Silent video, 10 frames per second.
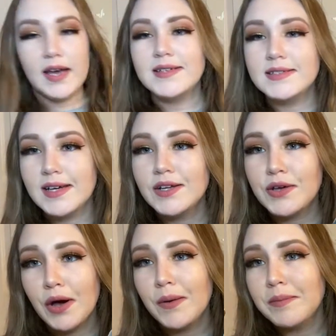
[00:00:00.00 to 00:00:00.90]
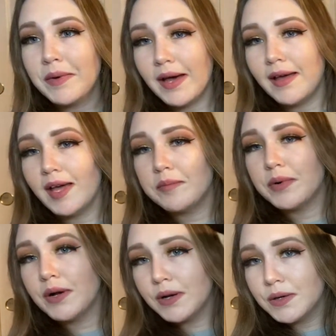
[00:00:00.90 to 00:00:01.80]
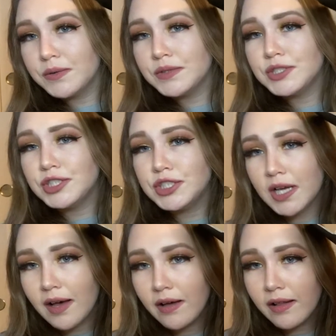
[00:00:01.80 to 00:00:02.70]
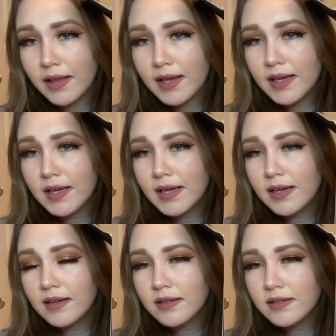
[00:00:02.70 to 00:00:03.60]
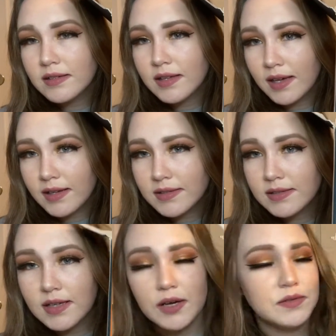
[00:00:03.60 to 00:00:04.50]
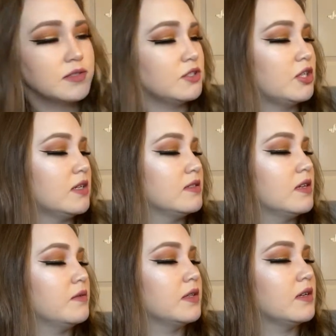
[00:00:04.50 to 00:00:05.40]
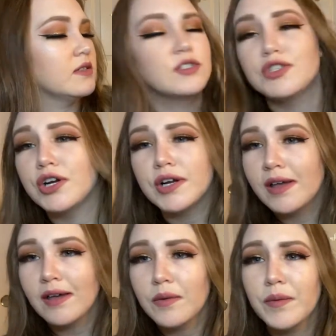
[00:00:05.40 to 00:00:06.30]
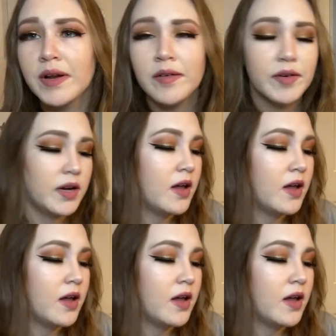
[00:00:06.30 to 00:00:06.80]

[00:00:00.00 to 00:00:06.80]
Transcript: I did go and buy a Pro Gel kit. I was gonna try to say what that is, starter kit, whatever.